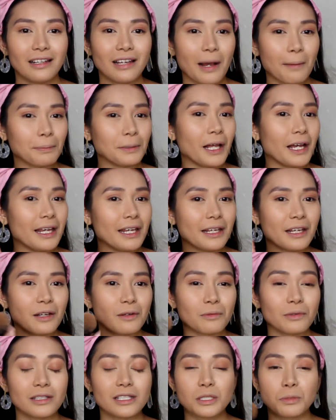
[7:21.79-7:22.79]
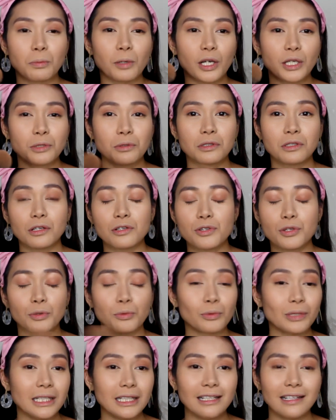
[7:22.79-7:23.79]
Applying it with this brush was also
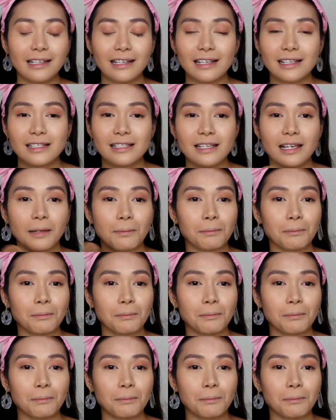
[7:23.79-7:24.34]
really easy.